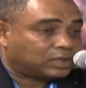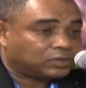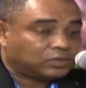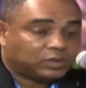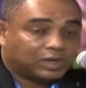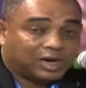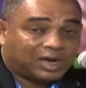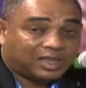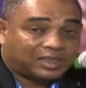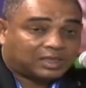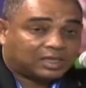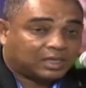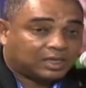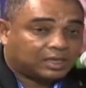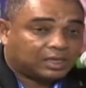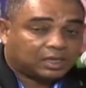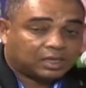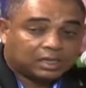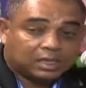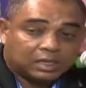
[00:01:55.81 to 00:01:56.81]
We're
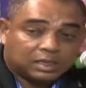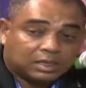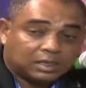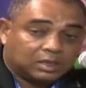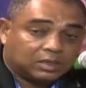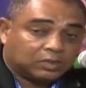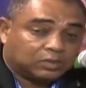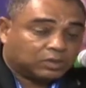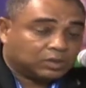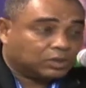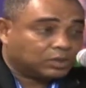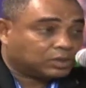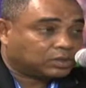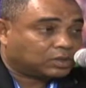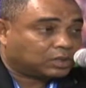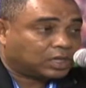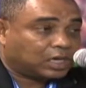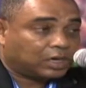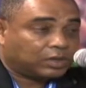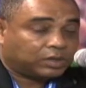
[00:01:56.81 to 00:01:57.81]
athletic we look to
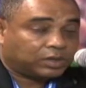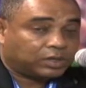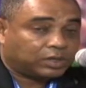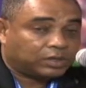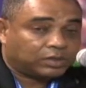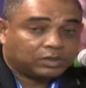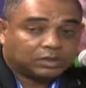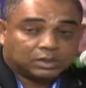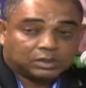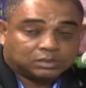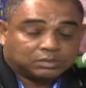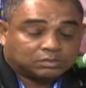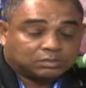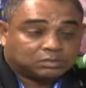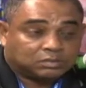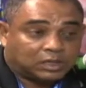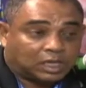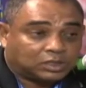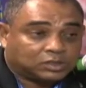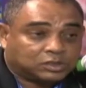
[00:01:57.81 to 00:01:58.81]
counter you, and
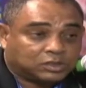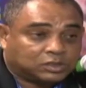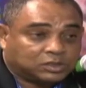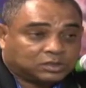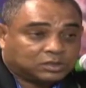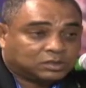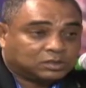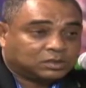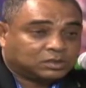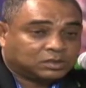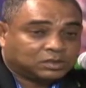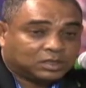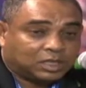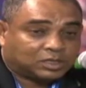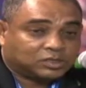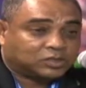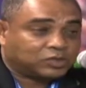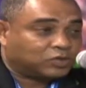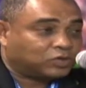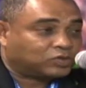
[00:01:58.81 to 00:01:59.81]
that's
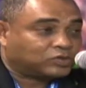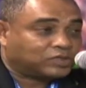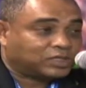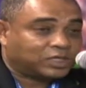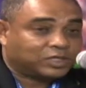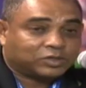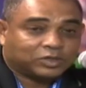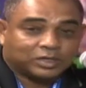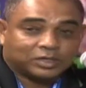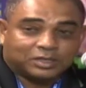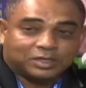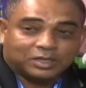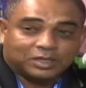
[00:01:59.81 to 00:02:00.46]
that's no secret,